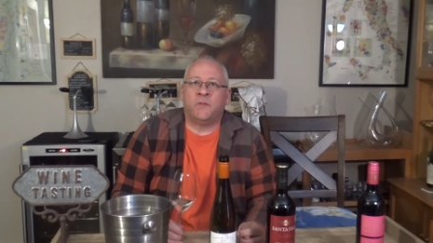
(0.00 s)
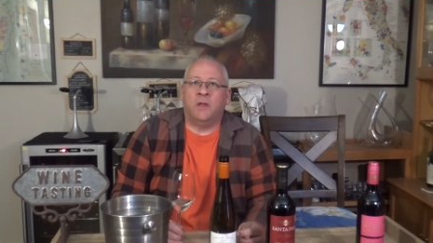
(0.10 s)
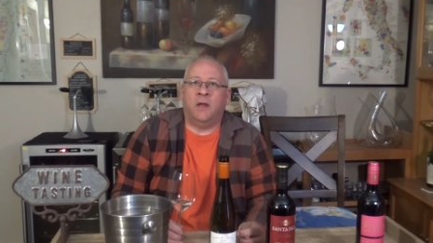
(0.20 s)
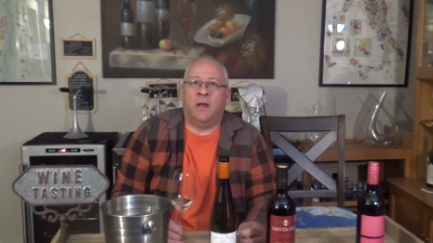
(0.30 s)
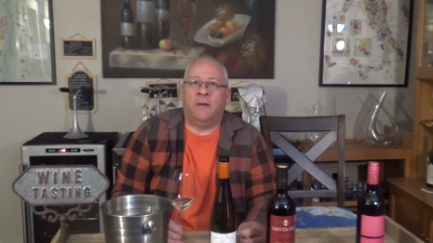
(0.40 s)

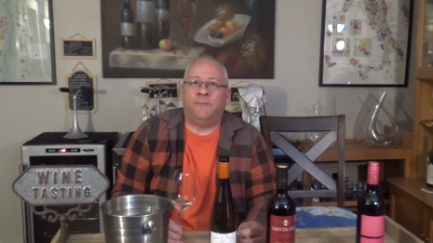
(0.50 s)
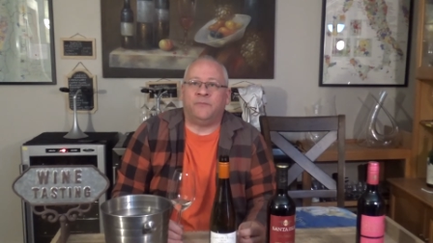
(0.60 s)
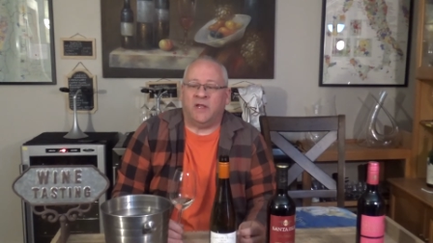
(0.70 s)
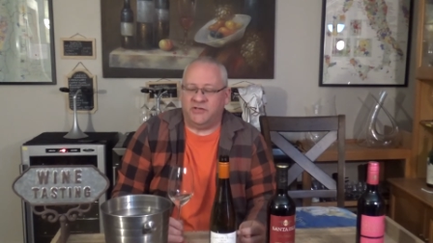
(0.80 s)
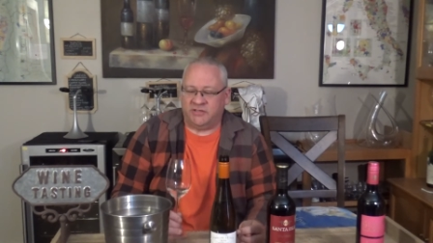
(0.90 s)
I
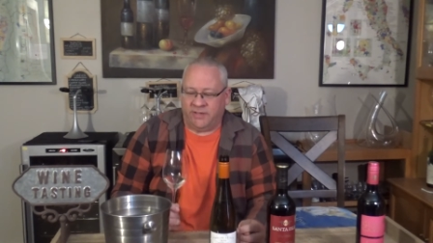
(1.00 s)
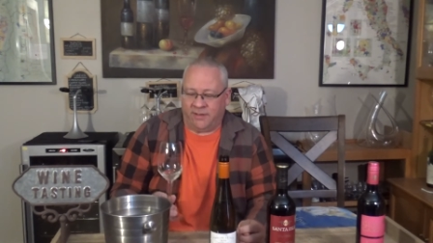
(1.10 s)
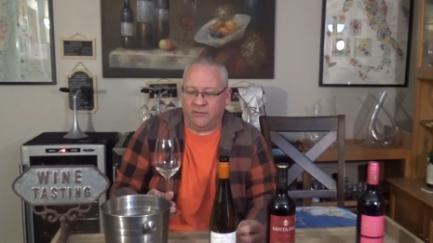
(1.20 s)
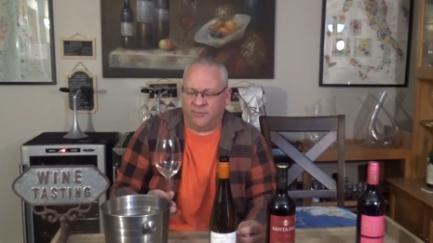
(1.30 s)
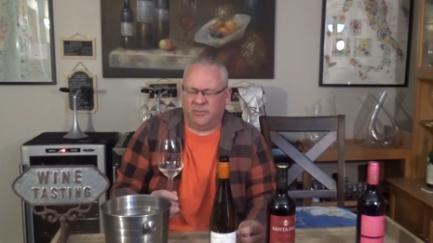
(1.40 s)

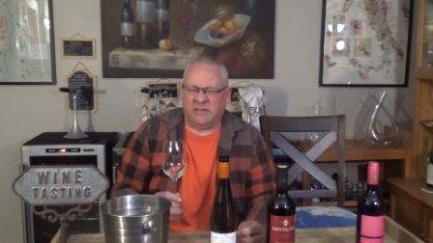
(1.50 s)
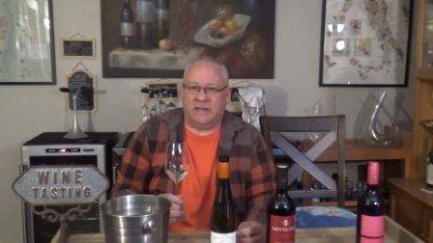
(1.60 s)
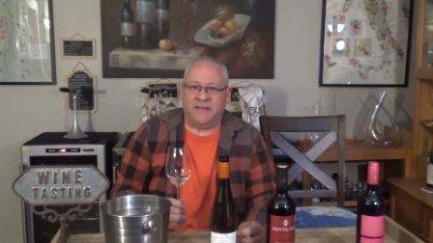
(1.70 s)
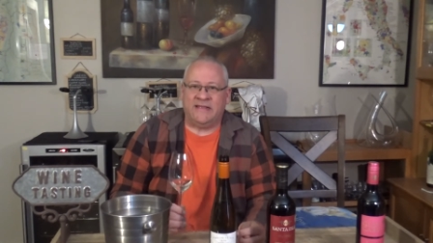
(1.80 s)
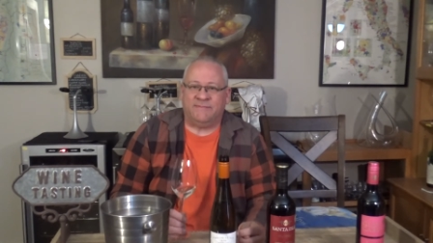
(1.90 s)
know I pulled it
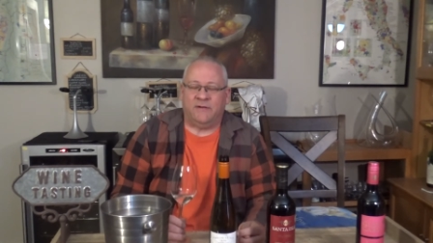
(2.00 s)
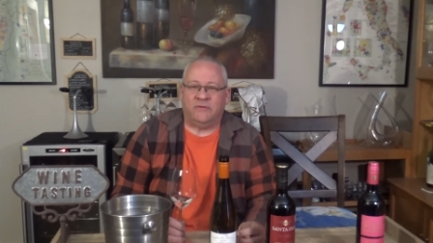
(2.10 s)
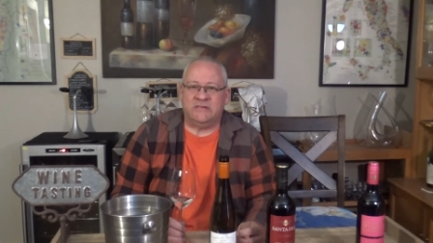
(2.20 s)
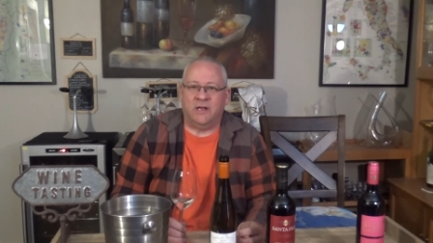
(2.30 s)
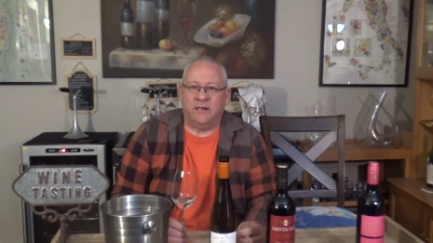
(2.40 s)
out of the ice, but it
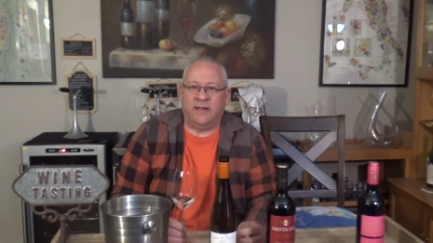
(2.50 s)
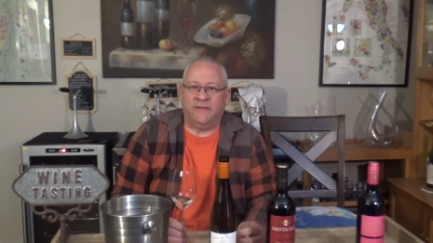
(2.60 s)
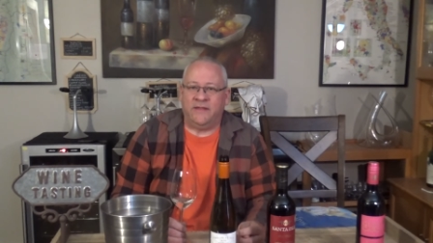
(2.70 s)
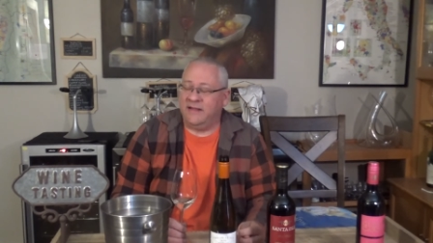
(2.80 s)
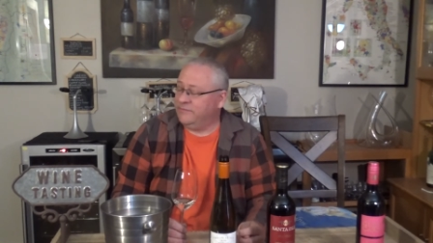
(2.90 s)
was not
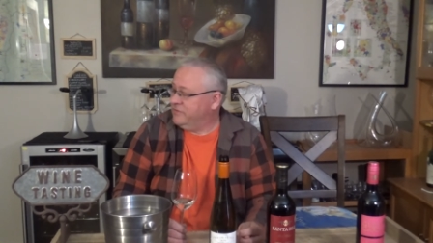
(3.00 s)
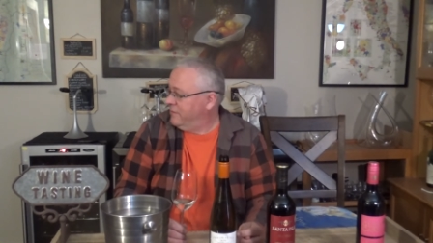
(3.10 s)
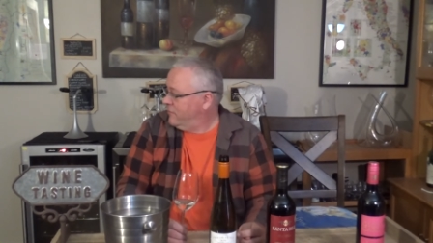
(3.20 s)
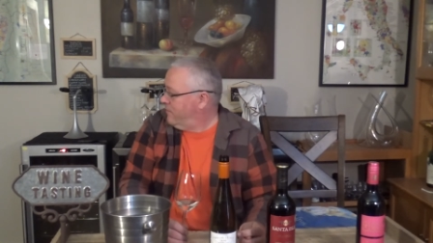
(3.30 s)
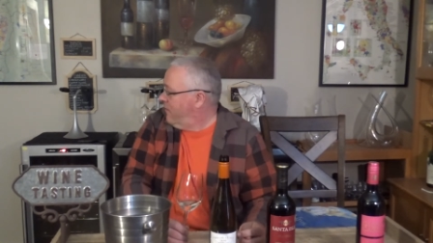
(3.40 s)
in the ice. It was
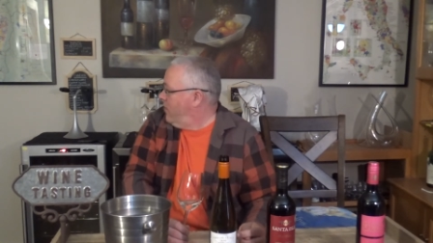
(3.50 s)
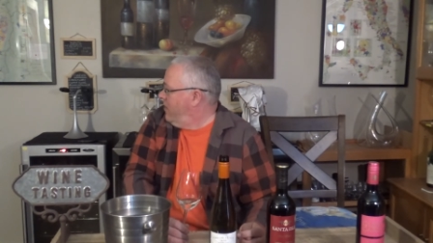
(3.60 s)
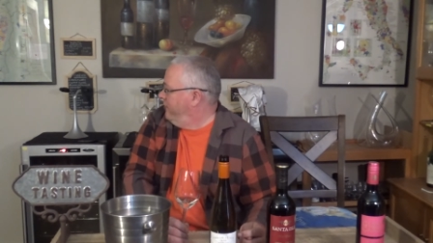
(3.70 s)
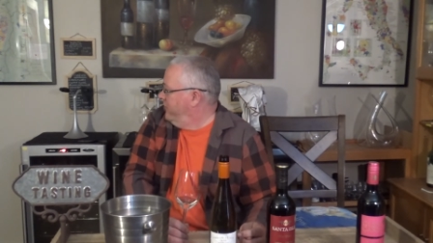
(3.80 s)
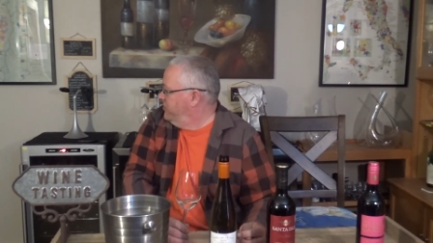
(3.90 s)
in one of my
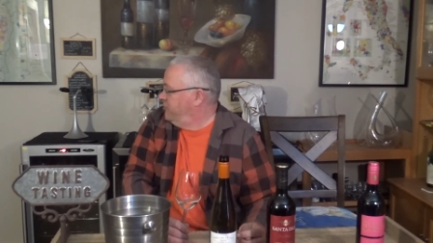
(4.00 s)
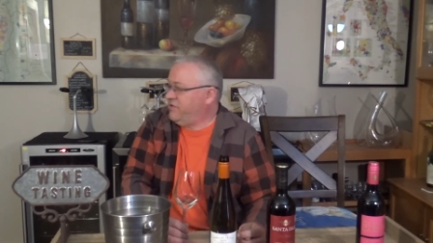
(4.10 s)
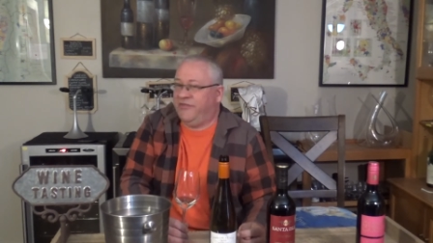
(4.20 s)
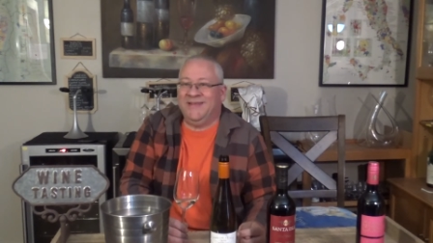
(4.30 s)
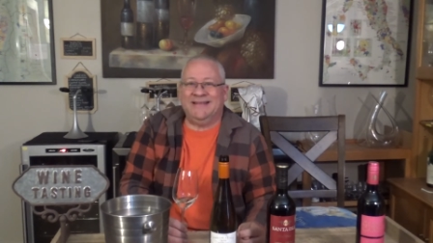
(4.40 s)
wine fridges,
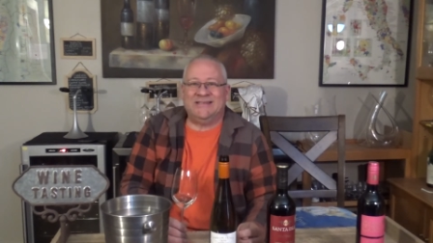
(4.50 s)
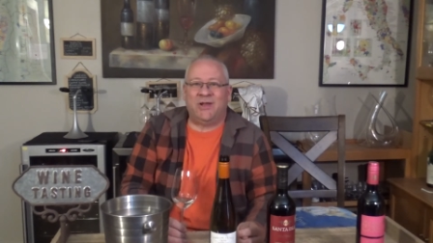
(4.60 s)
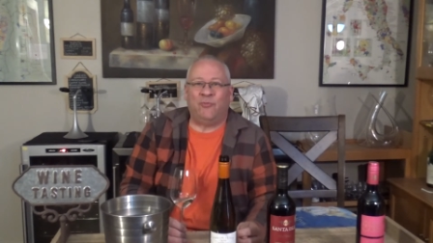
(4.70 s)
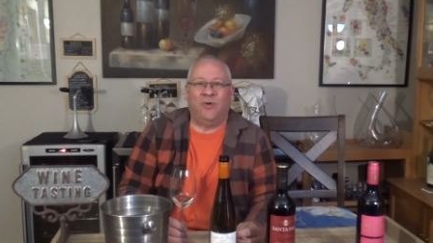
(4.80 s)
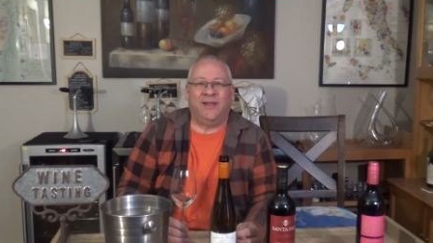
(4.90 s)
which I think has
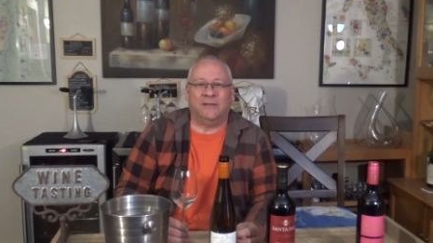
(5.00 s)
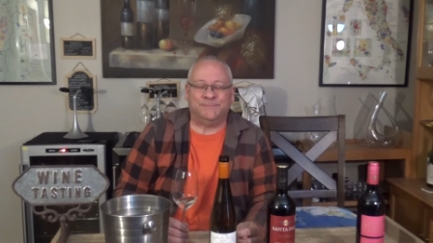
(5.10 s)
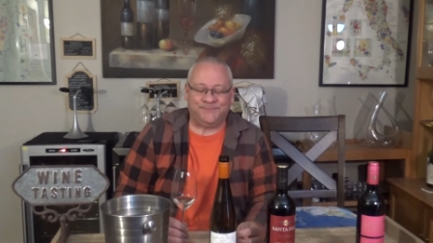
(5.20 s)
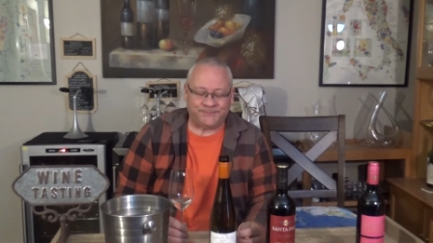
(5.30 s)
stopped working.